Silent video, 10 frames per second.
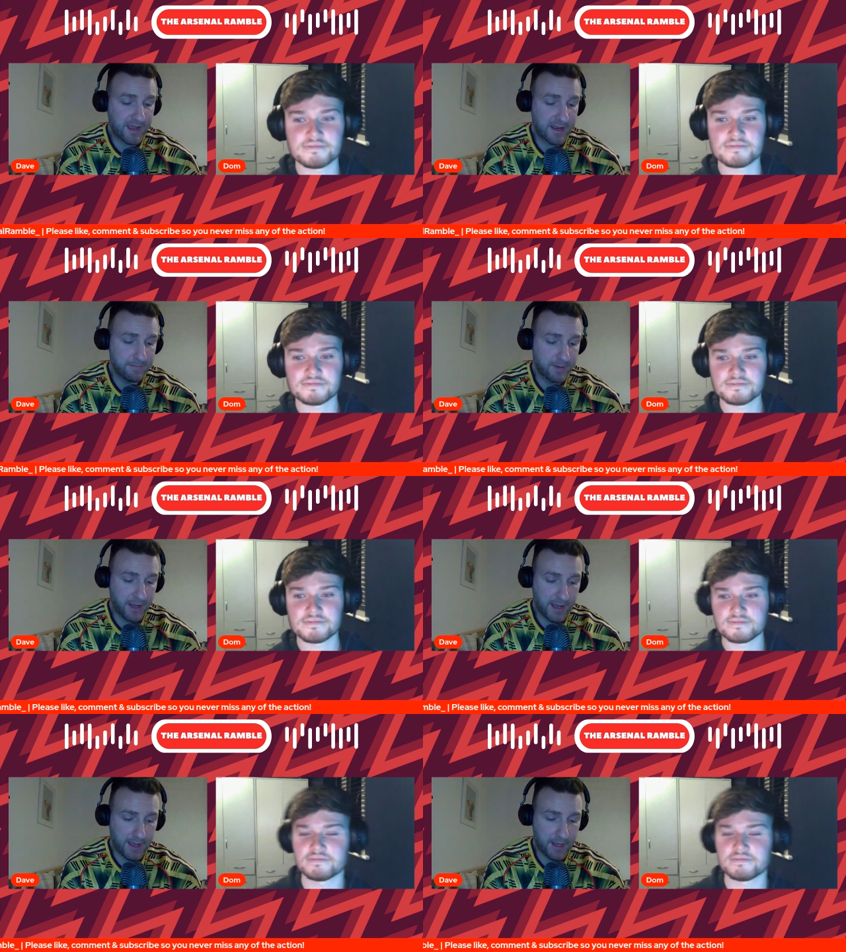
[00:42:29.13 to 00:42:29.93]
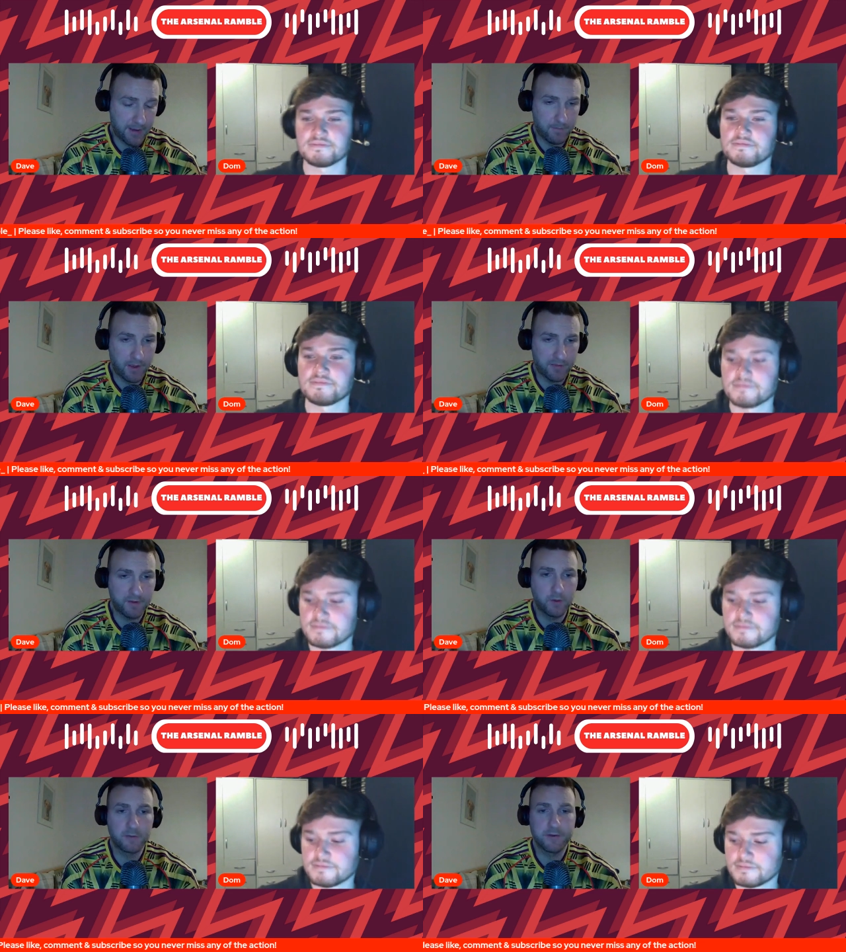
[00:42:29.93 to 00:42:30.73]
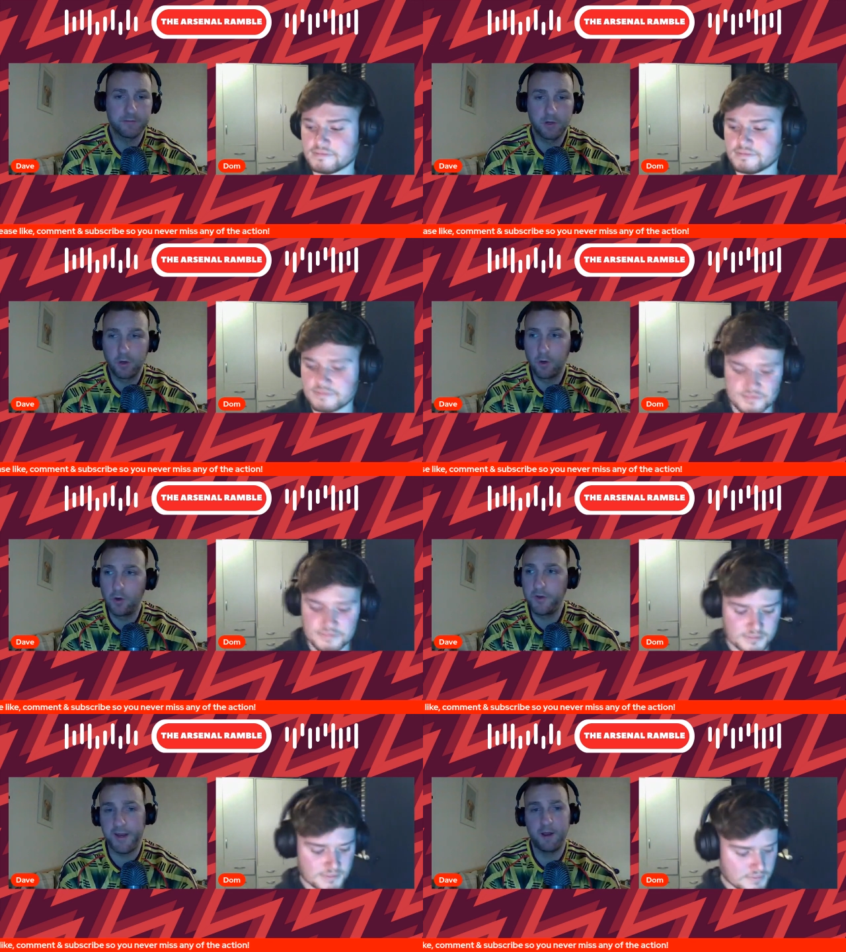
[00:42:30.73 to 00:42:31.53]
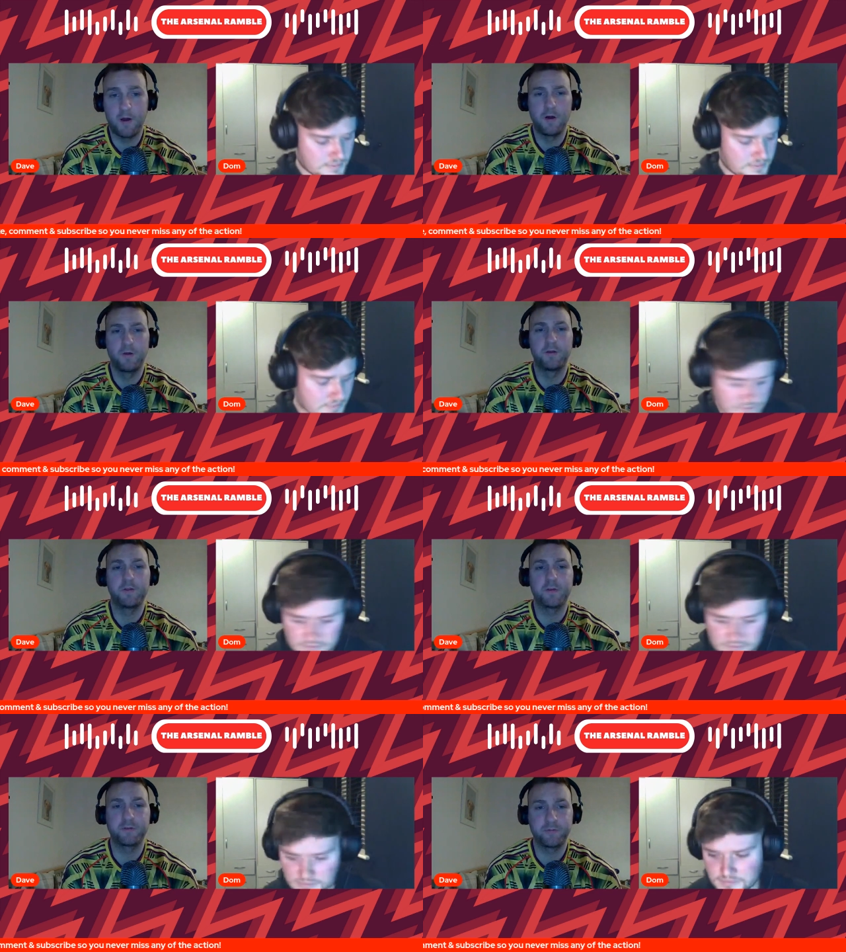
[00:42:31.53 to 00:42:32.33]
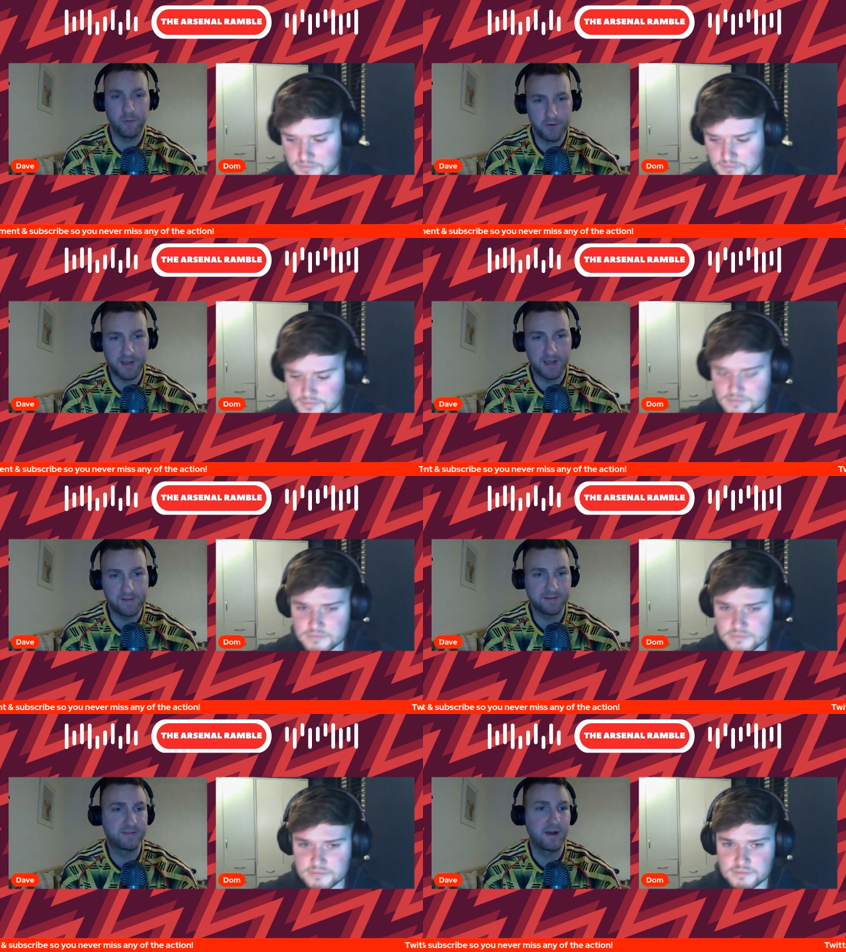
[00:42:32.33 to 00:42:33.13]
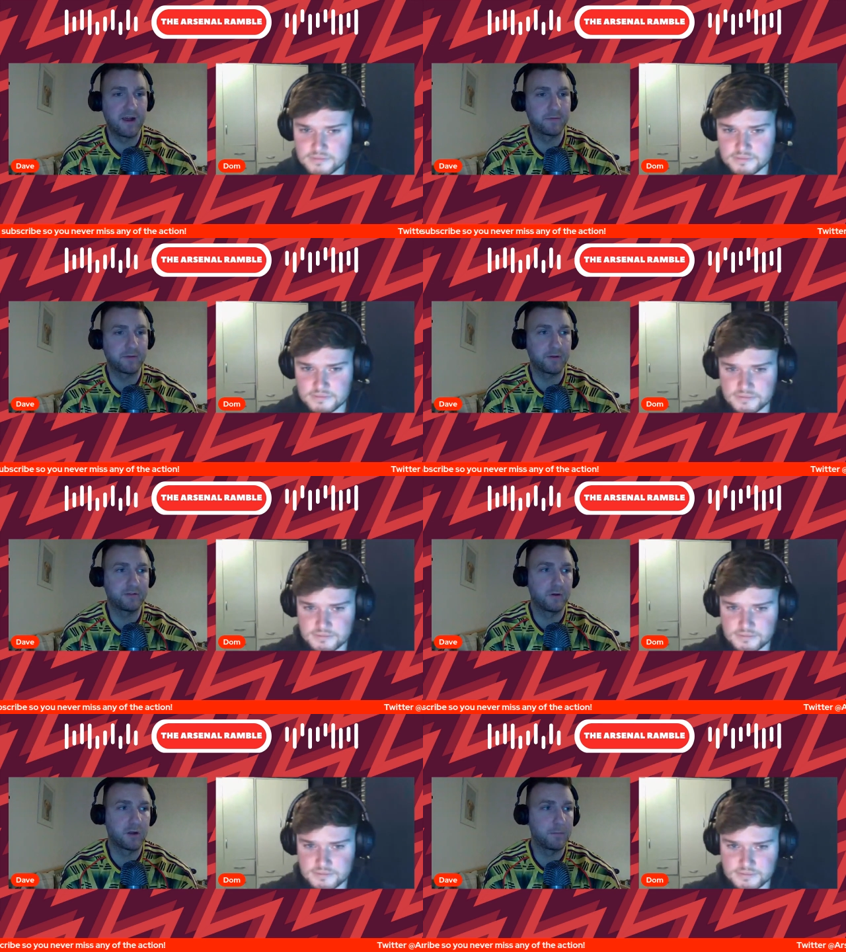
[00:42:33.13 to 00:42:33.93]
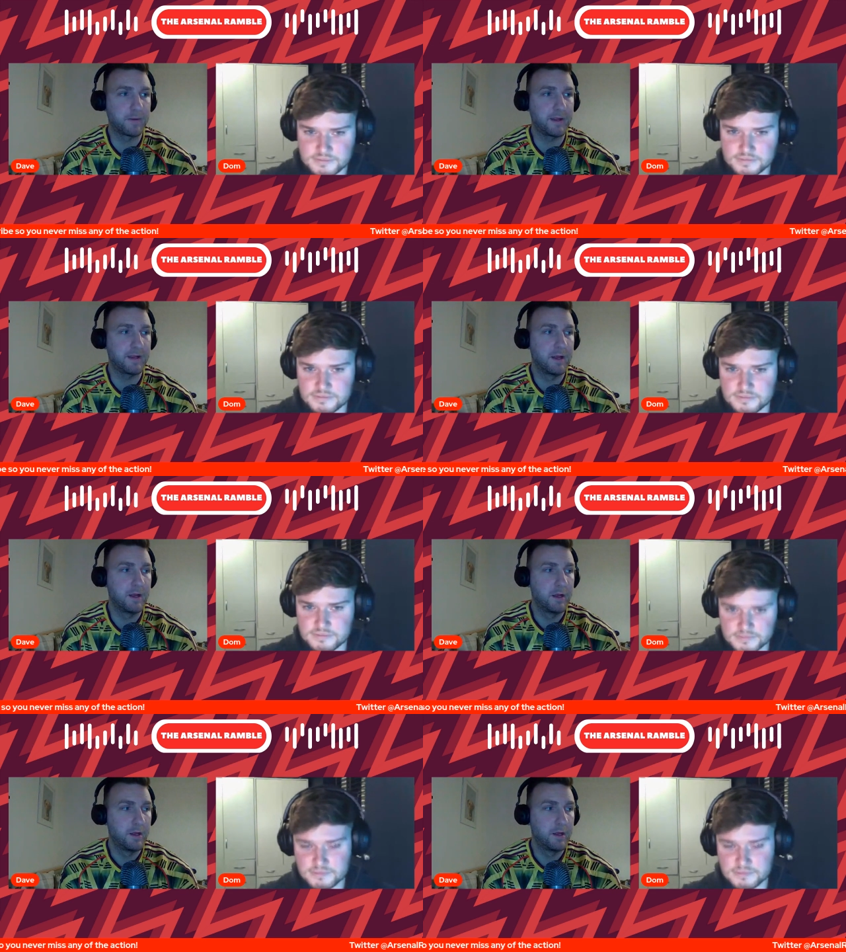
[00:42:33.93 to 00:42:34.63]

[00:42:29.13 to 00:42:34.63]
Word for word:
Speaker 1: game. Um, I think we're going to be recording on the Sunday this time, so it's not going to be